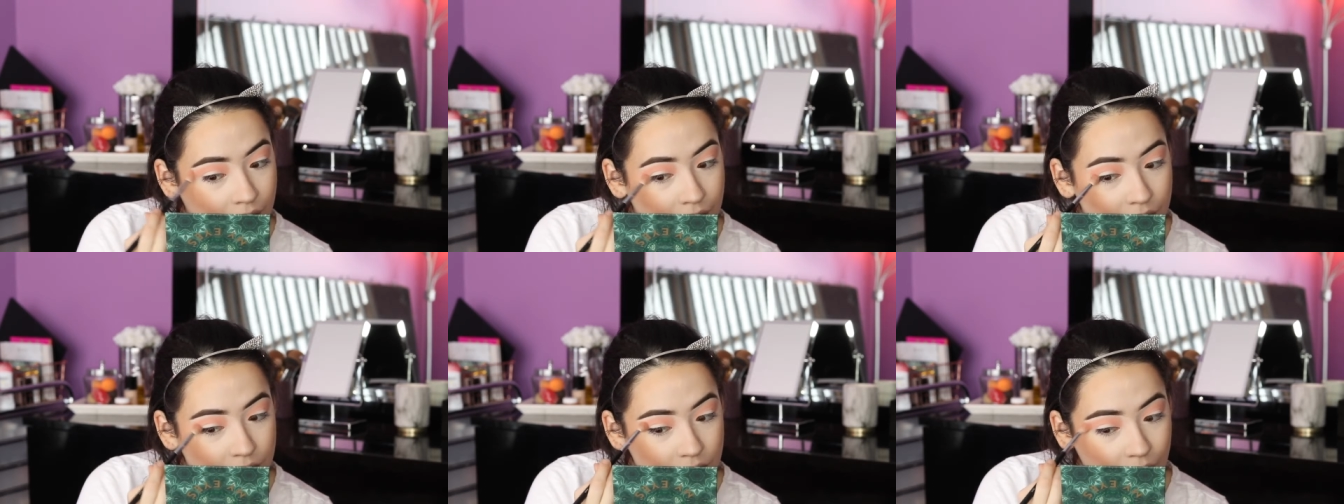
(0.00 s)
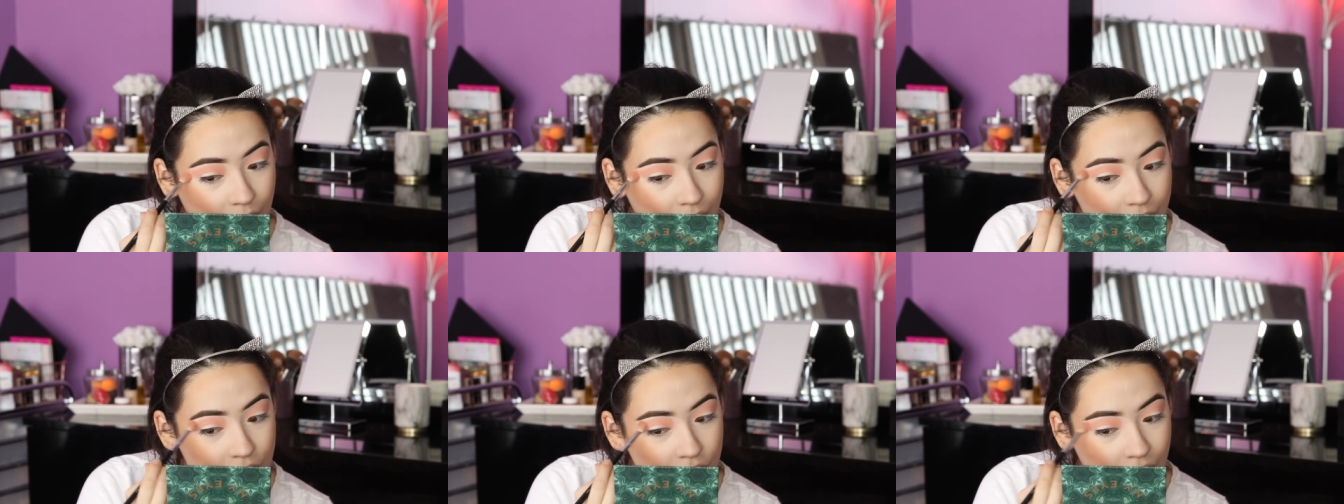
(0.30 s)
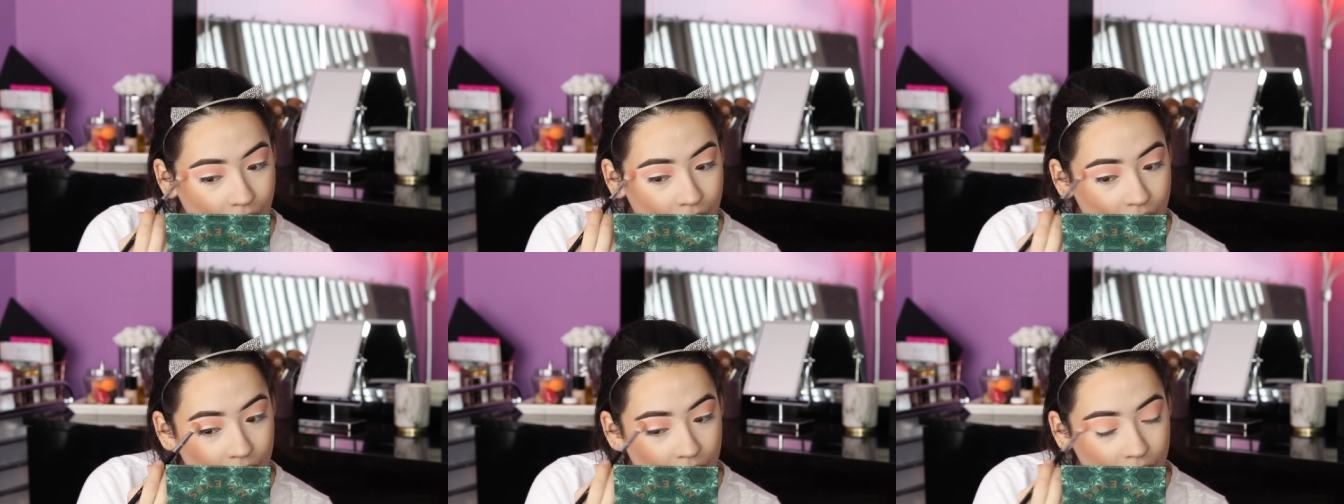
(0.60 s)
So I
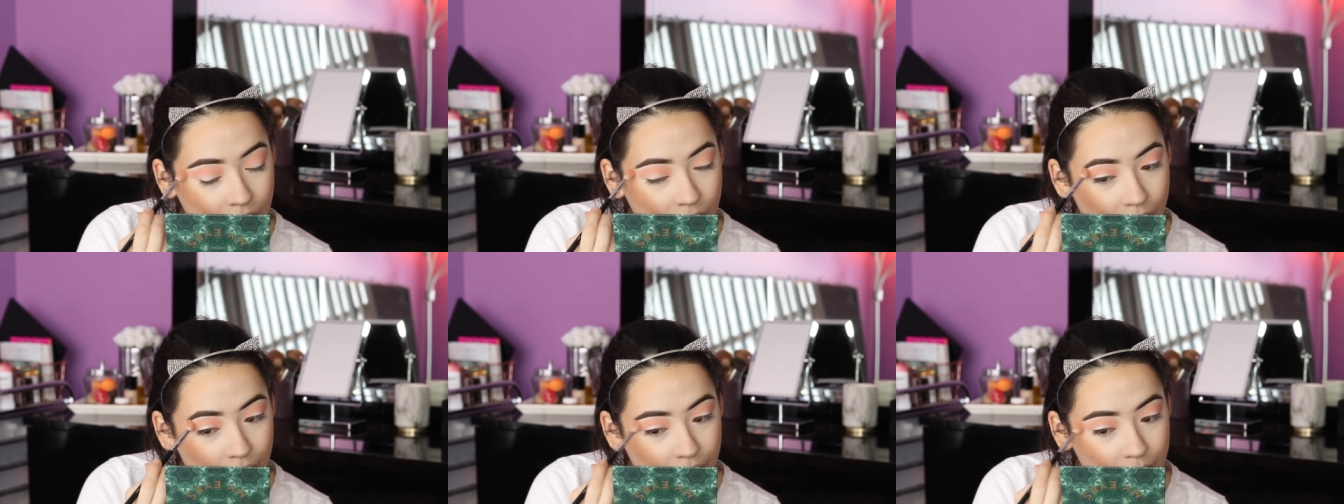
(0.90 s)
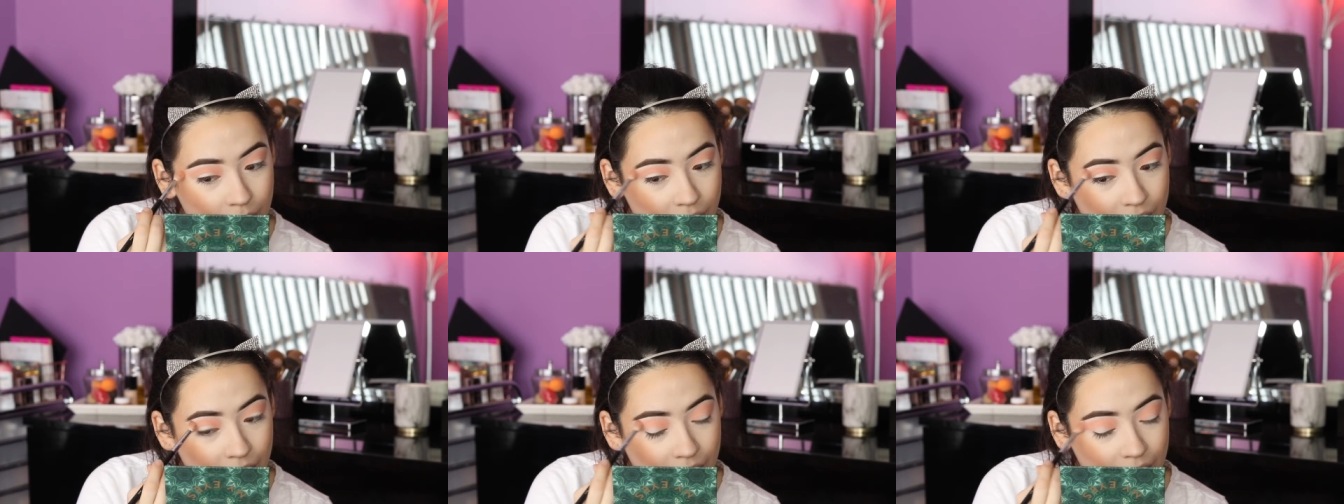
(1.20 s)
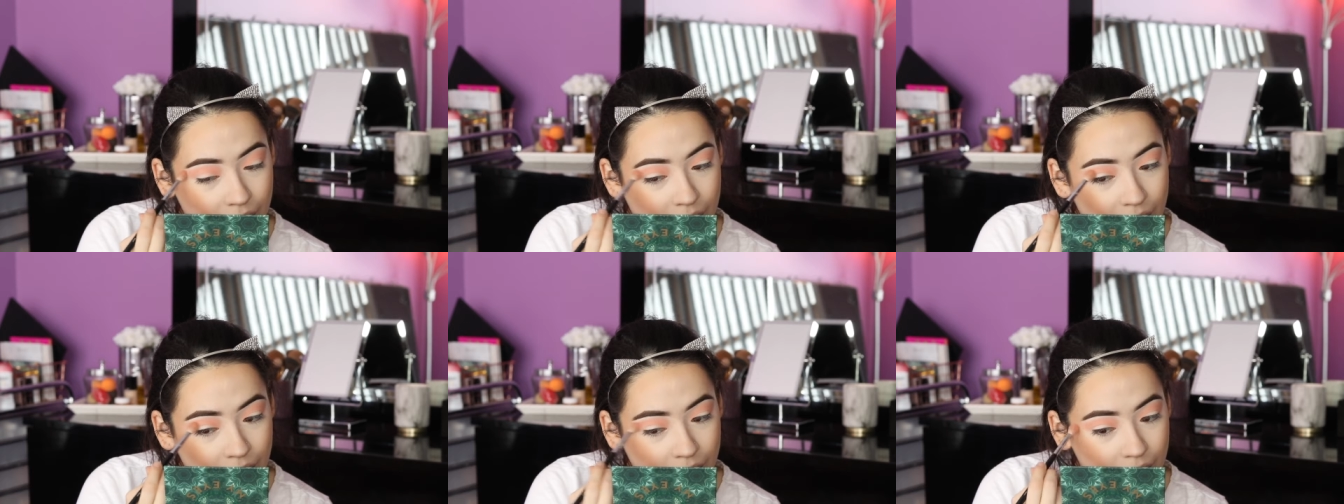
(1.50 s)
try to avoid
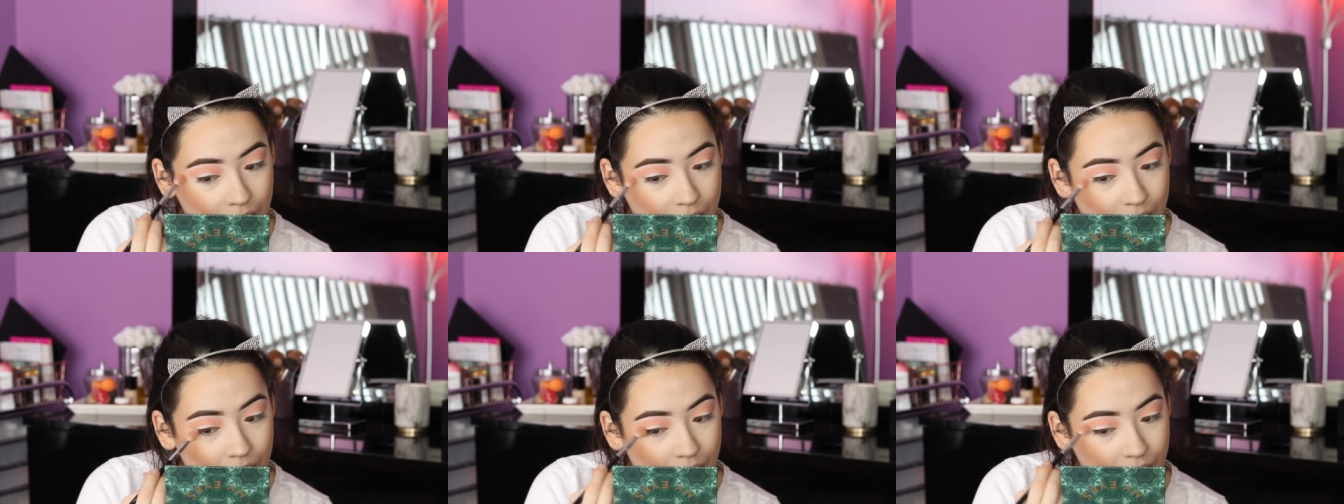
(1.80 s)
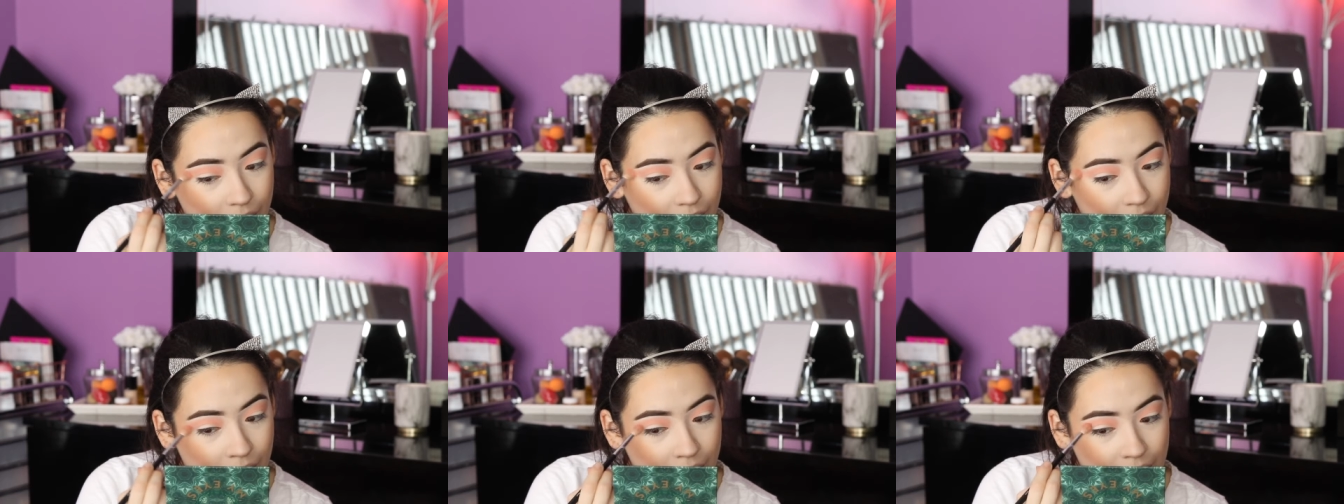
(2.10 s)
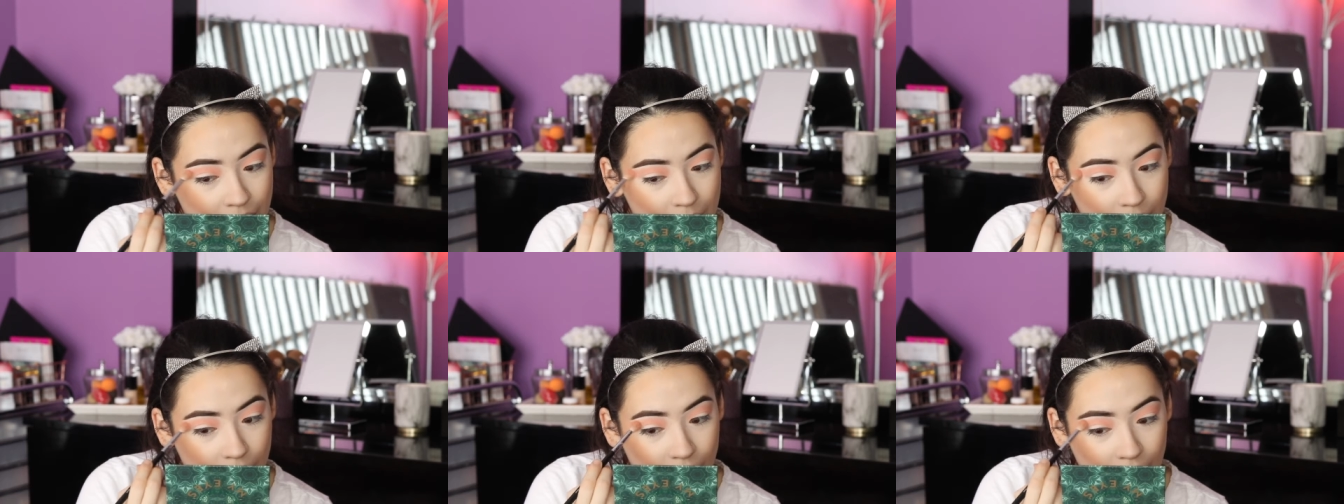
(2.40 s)
putting
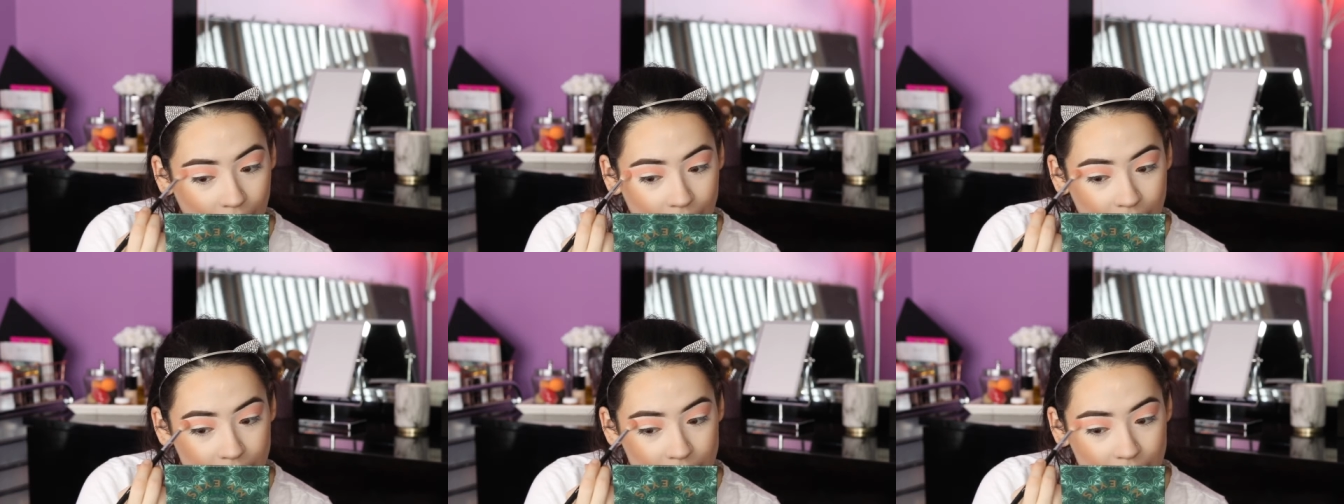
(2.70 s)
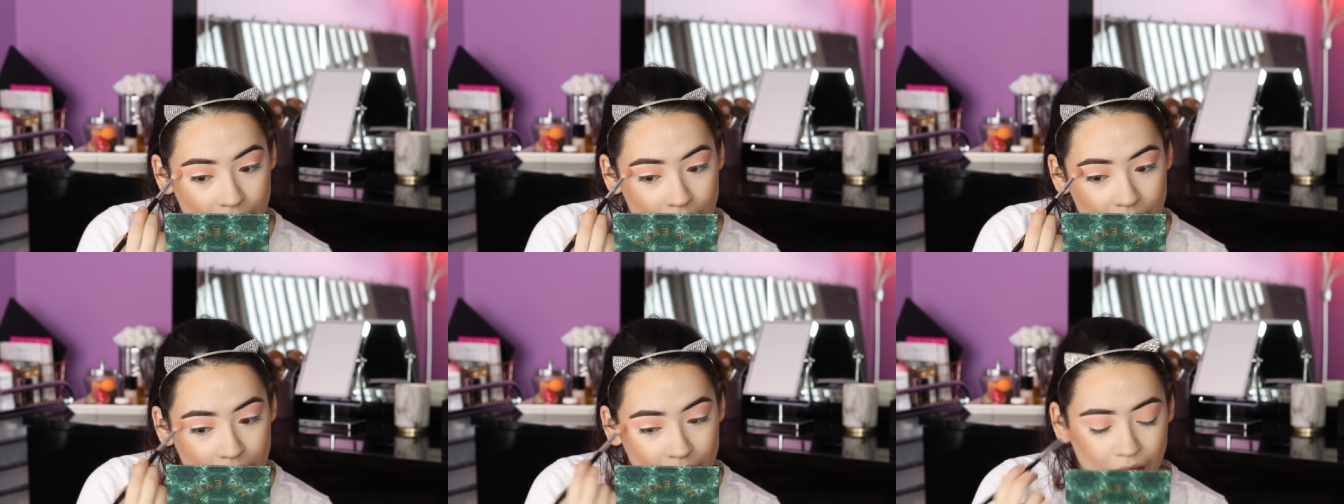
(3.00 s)
any product on there.